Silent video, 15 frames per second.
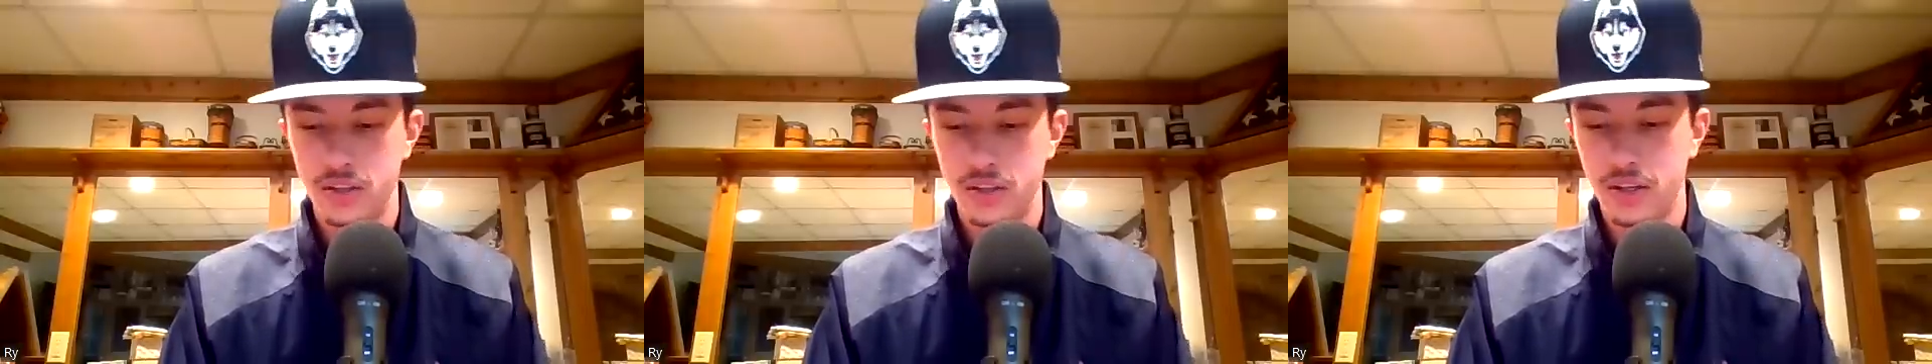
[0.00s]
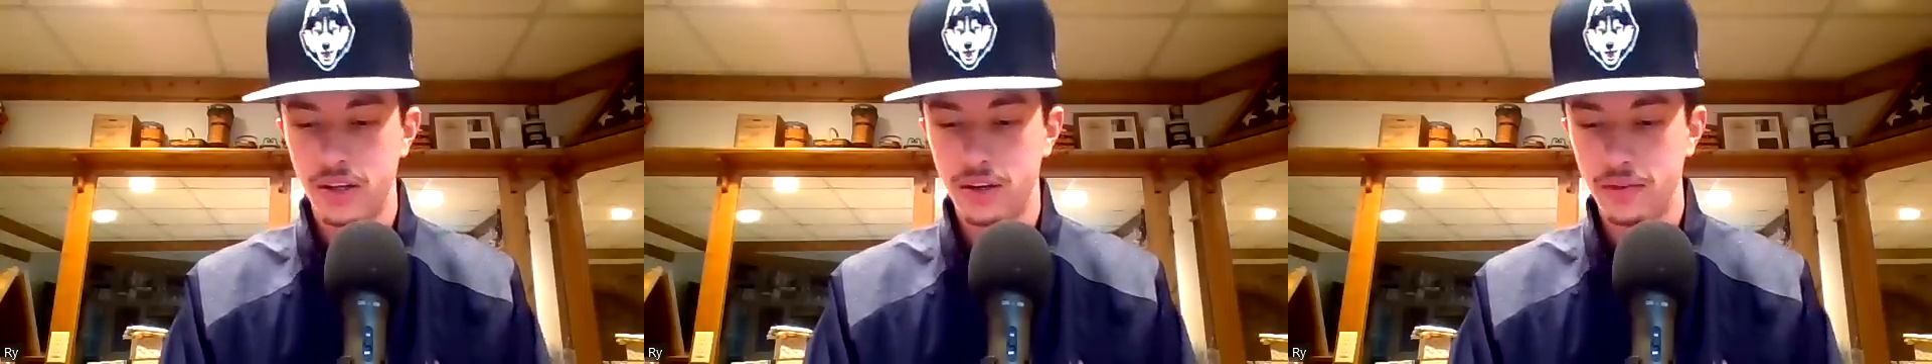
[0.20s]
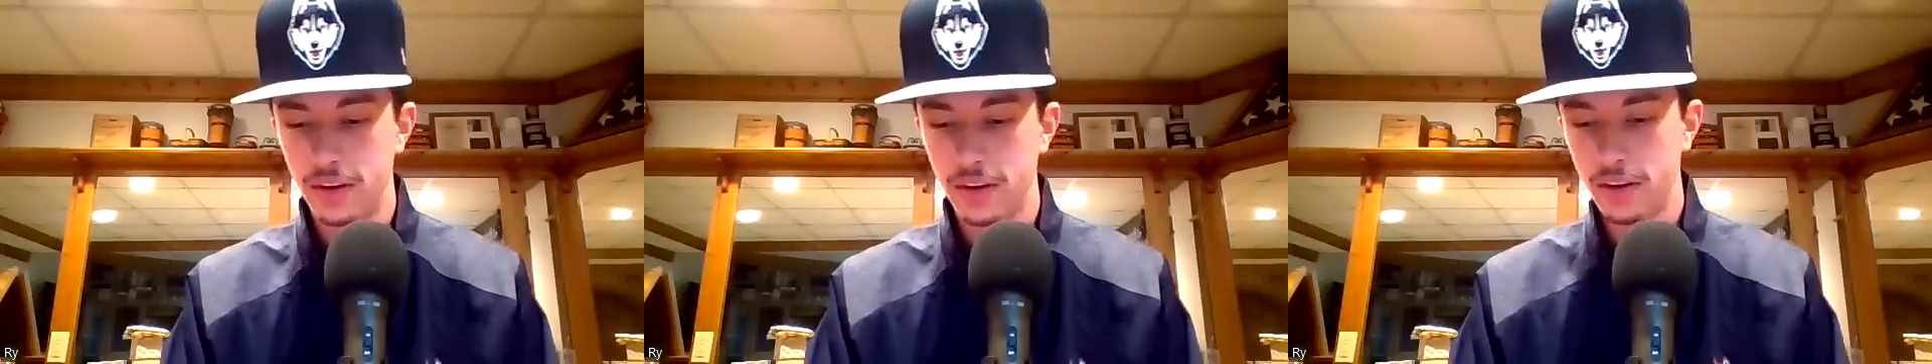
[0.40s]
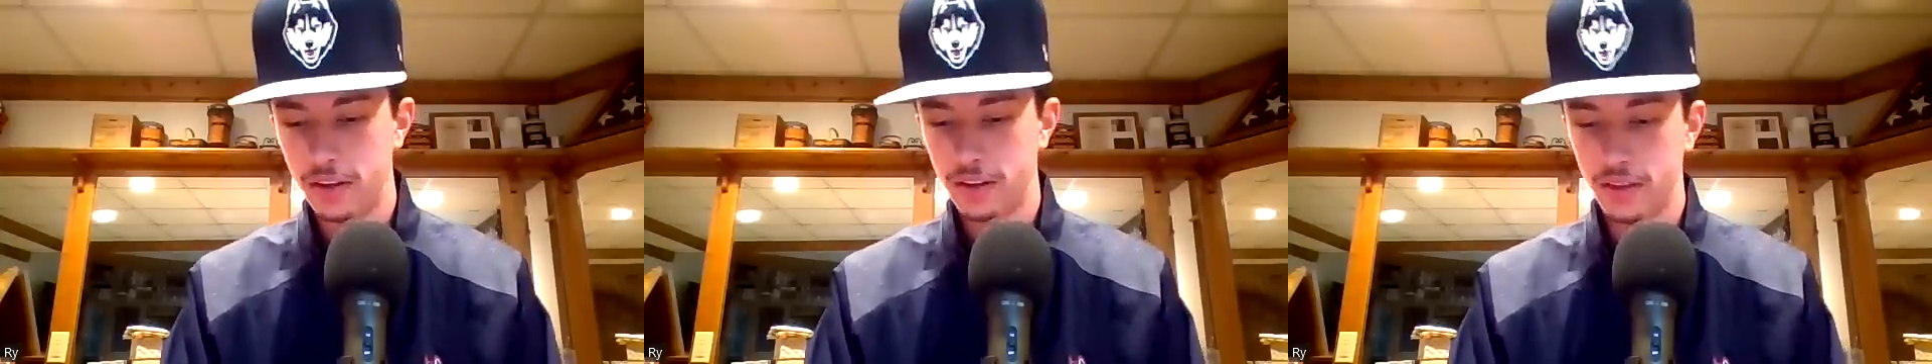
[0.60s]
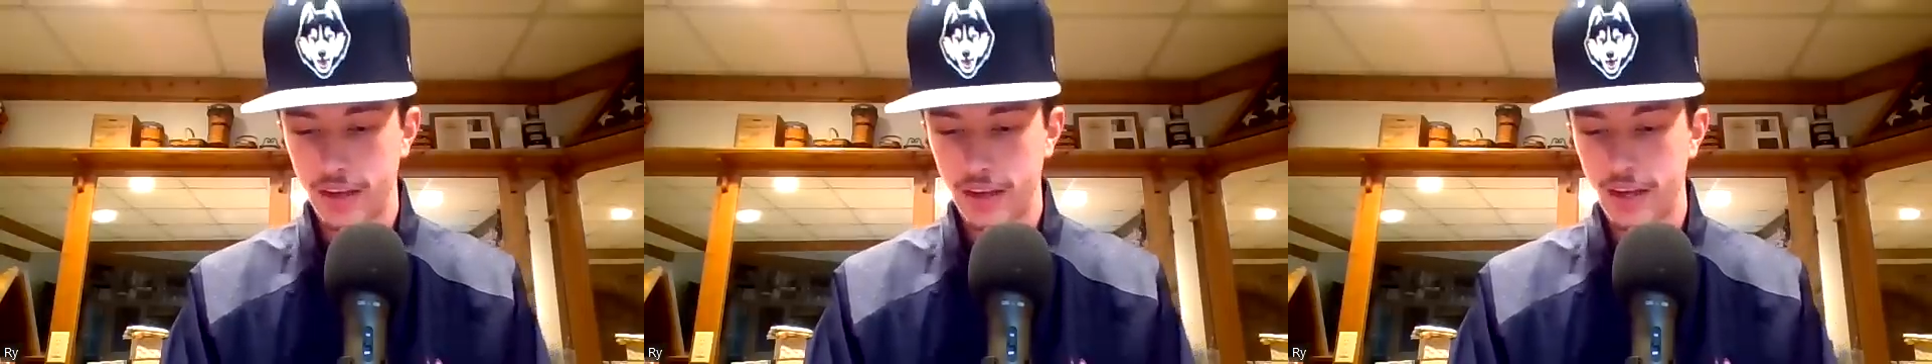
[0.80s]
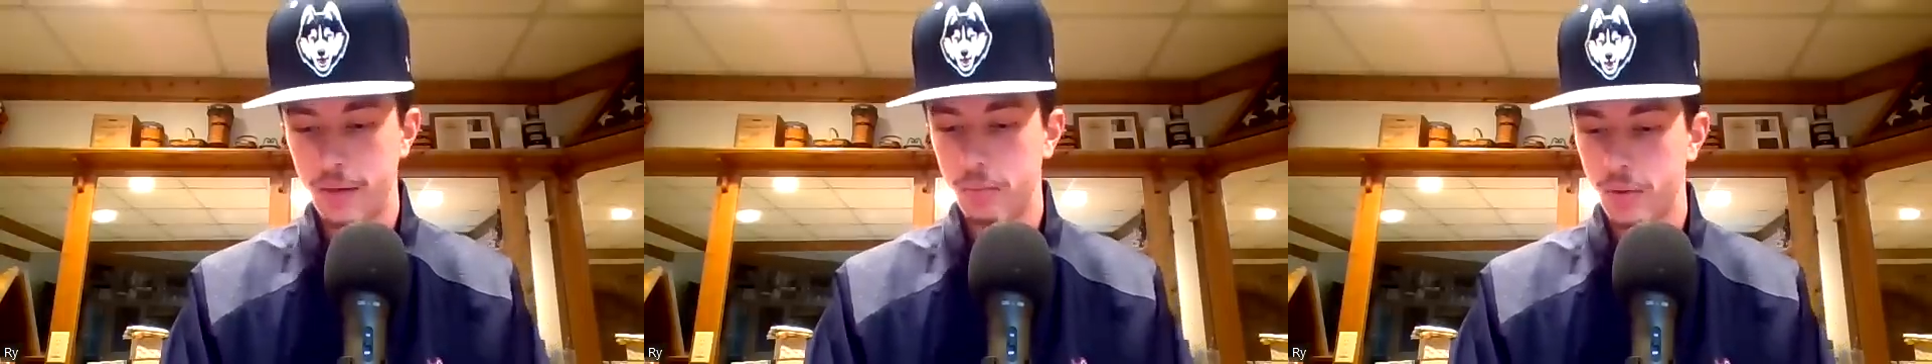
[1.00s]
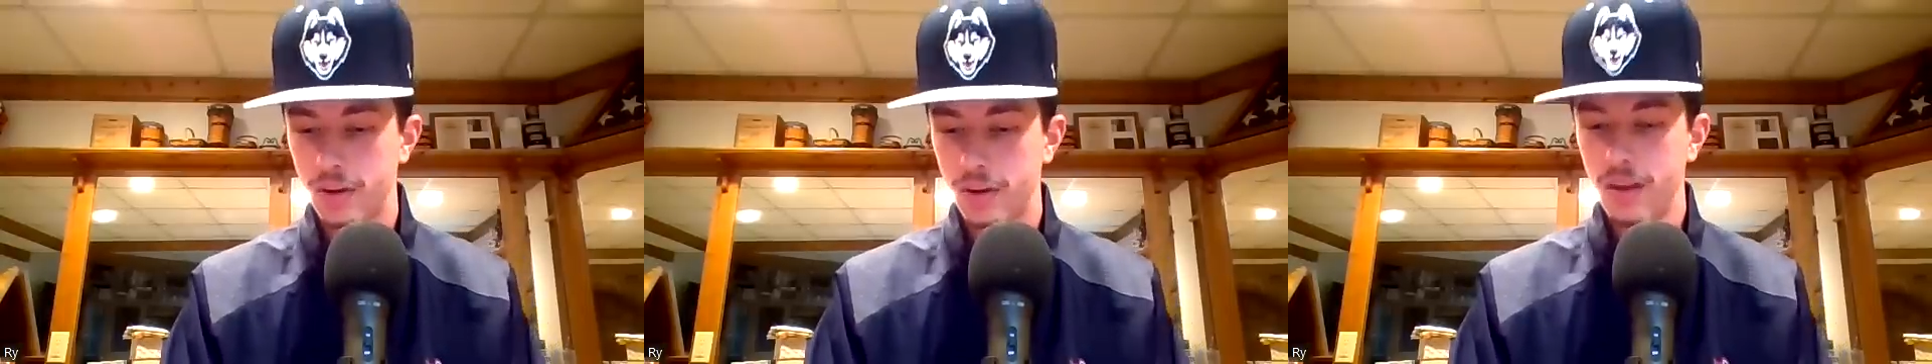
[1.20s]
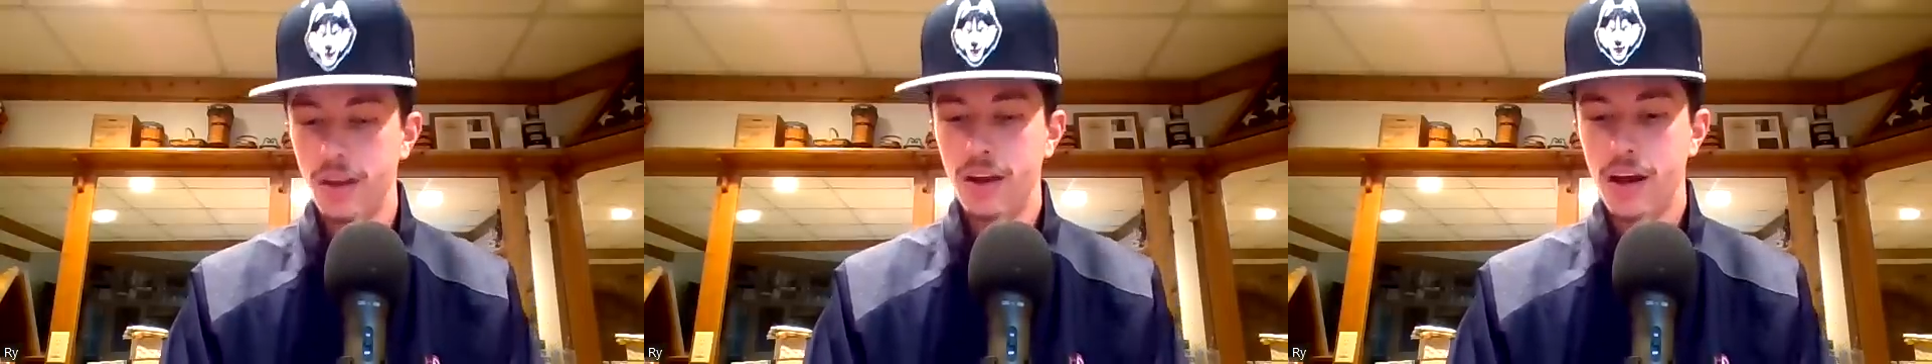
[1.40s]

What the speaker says: She had a very good game, but